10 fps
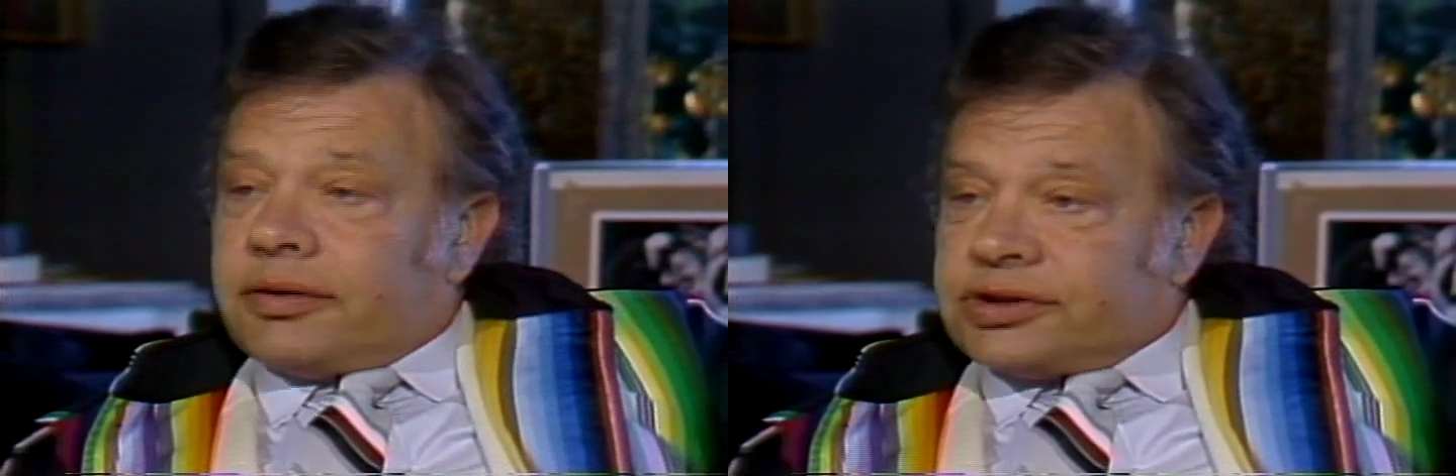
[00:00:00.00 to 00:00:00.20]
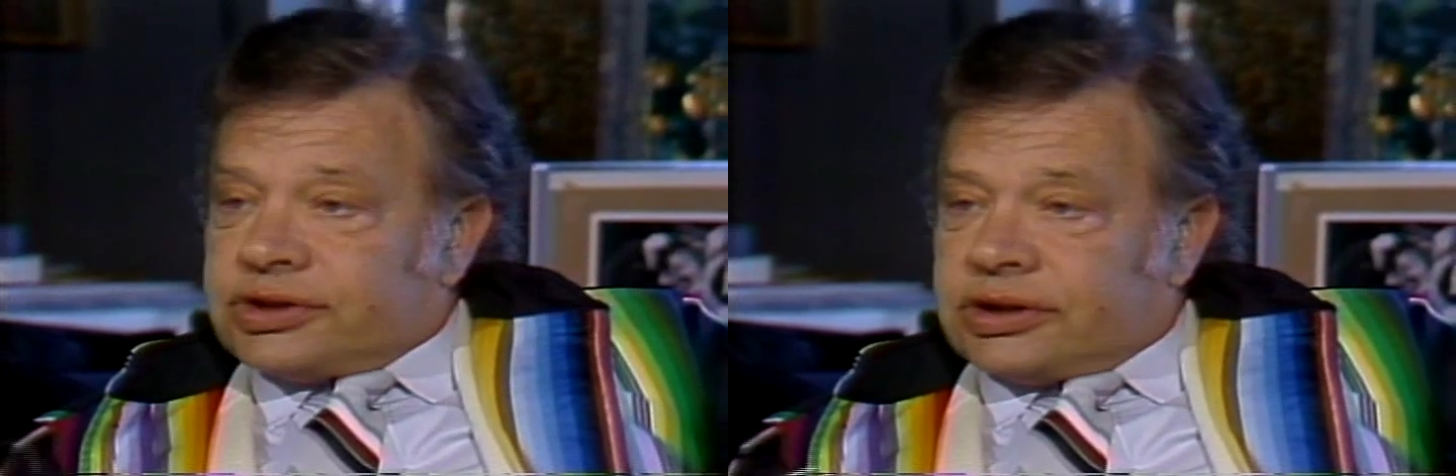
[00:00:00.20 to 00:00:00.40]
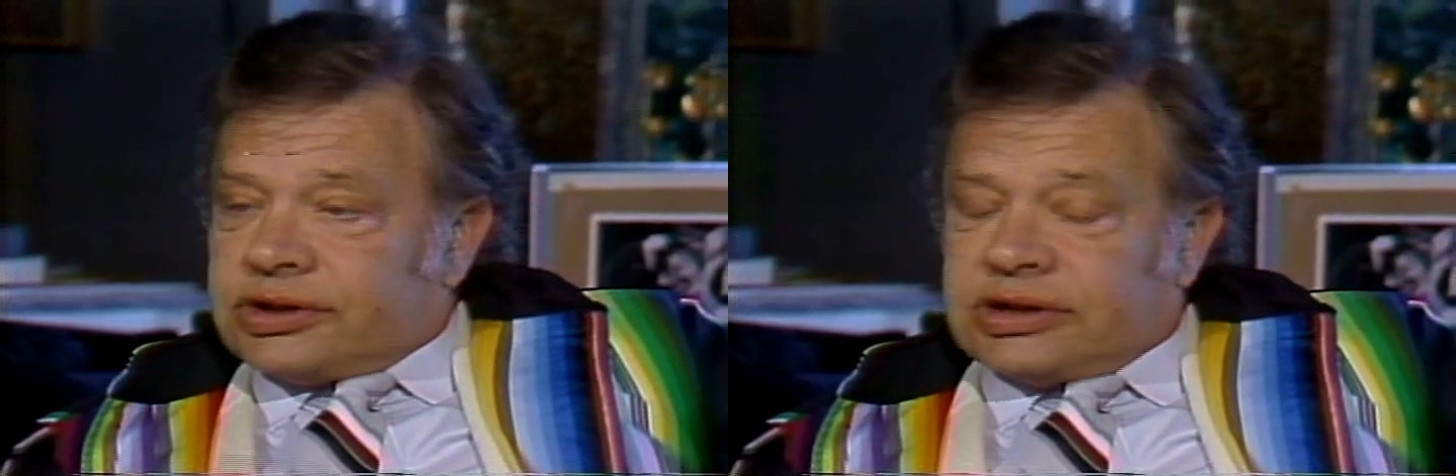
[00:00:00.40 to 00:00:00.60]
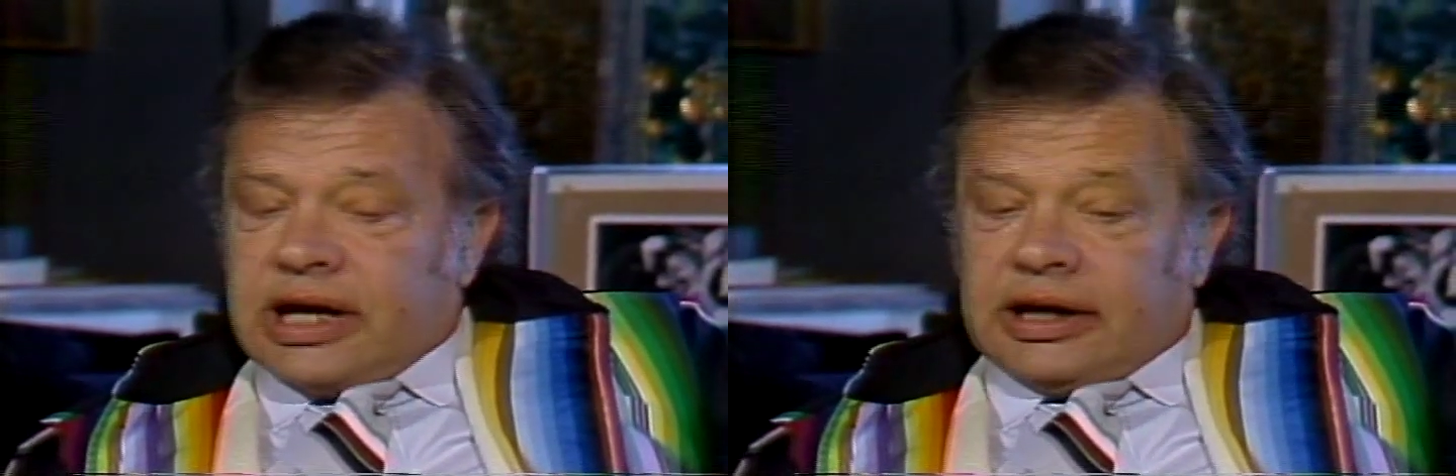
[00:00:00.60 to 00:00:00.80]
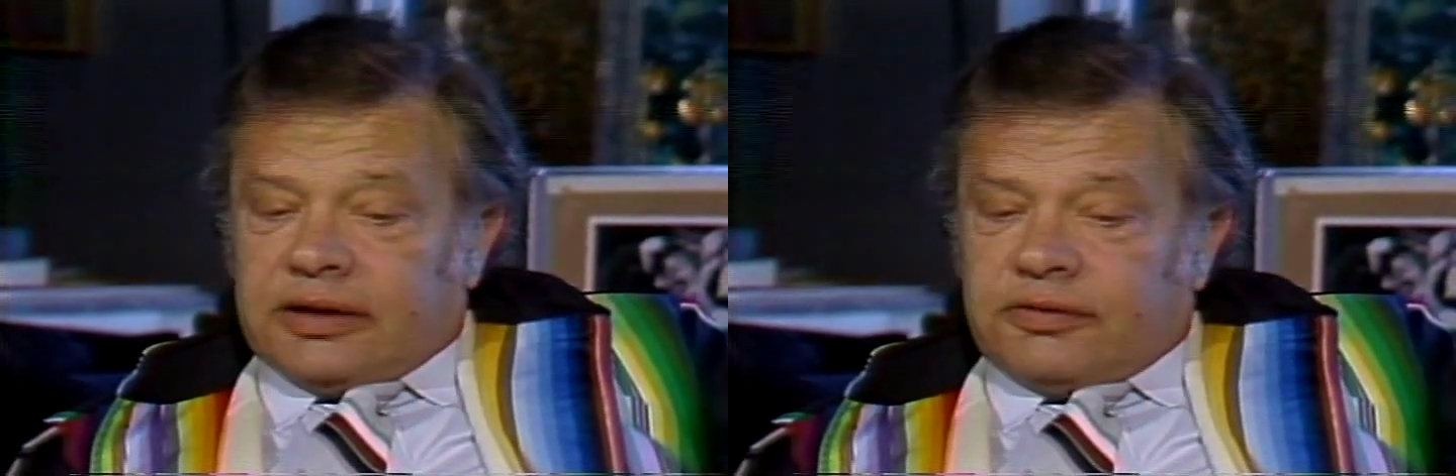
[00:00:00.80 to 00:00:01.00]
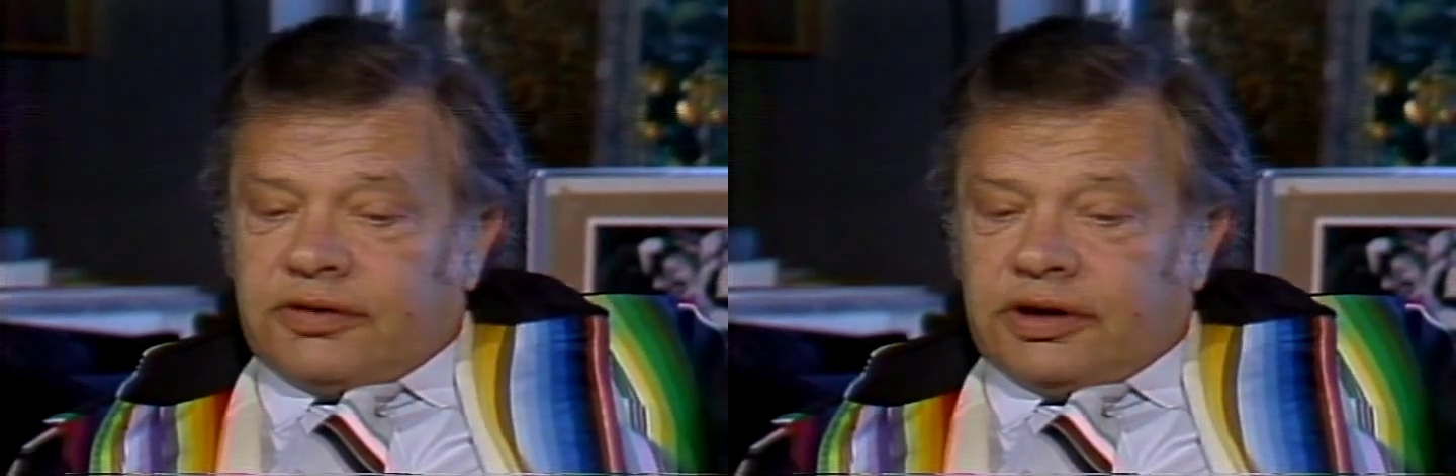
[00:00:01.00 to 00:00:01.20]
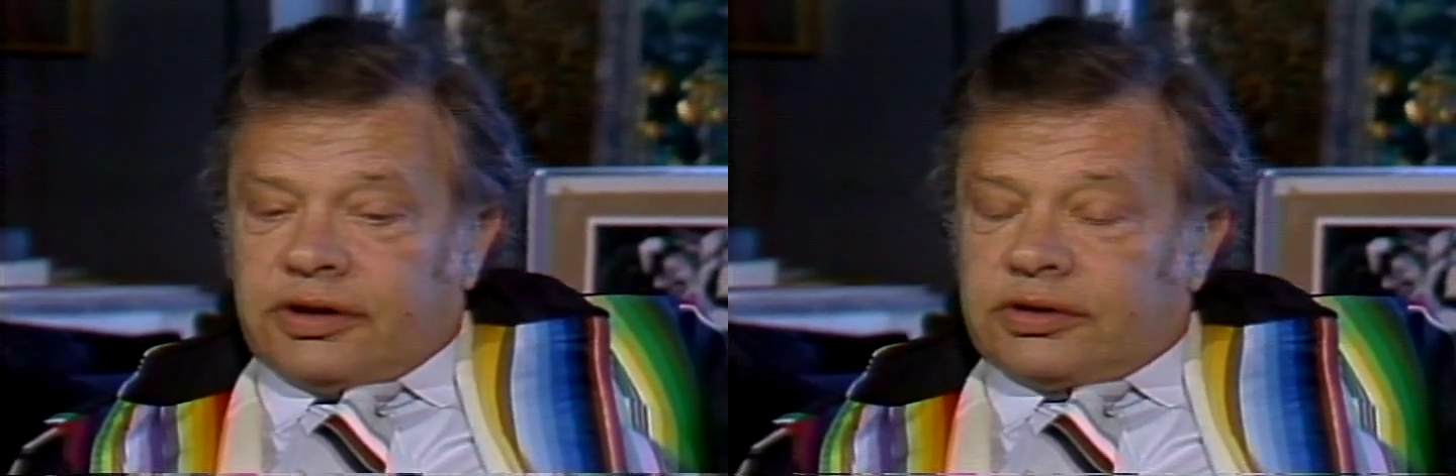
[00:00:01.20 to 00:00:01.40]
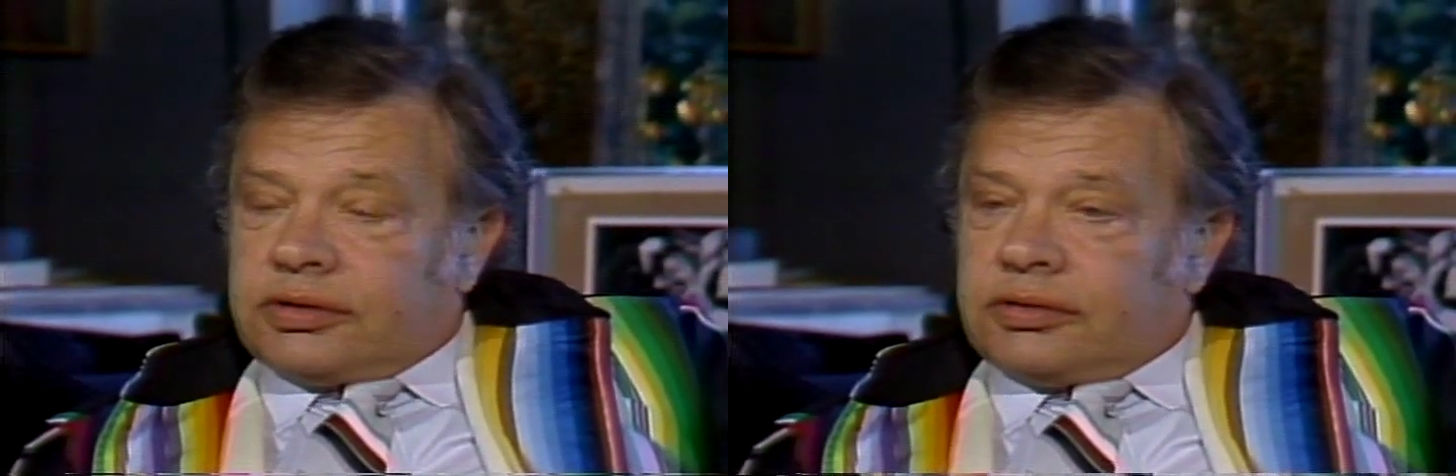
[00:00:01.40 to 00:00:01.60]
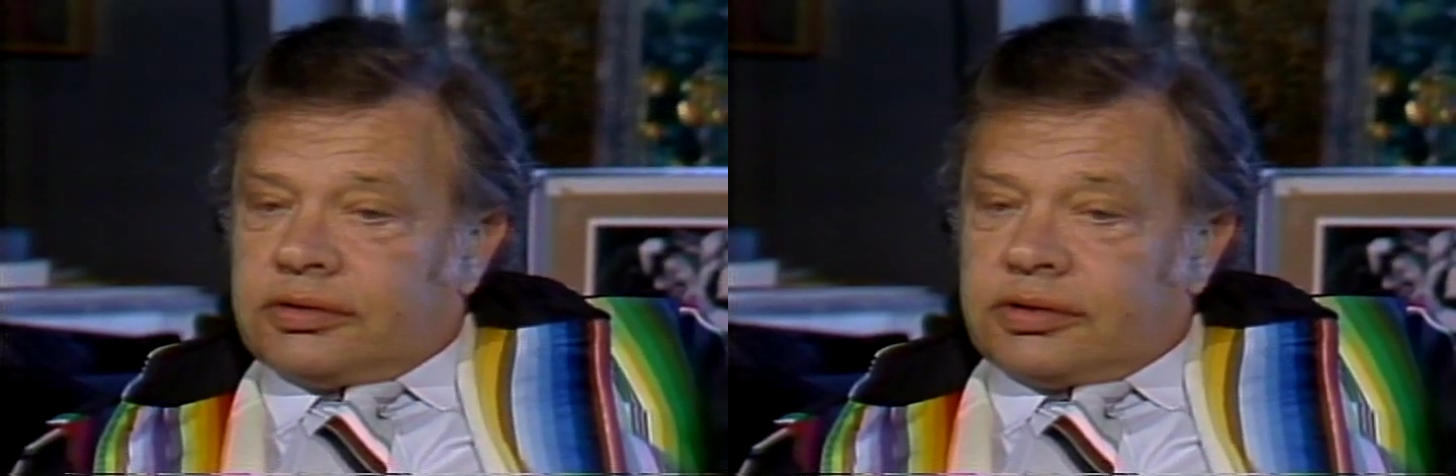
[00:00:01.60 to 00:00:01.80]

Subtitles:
I was standing in front of the